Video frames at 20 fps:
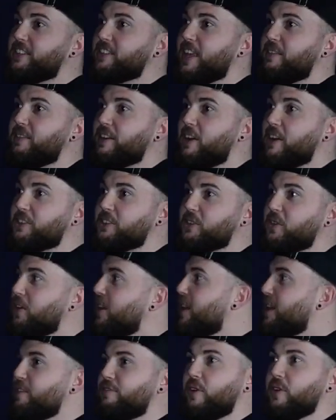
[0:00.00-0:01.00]
Stevie Russell,
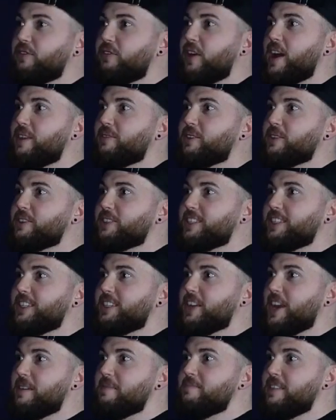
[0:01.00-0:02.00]
four or five hours in the
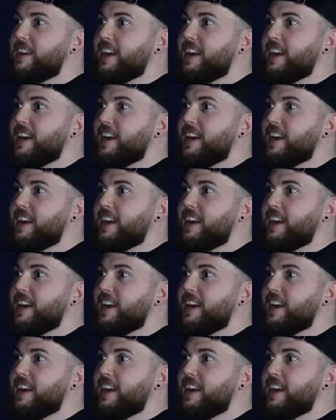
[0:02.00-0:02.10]
gym.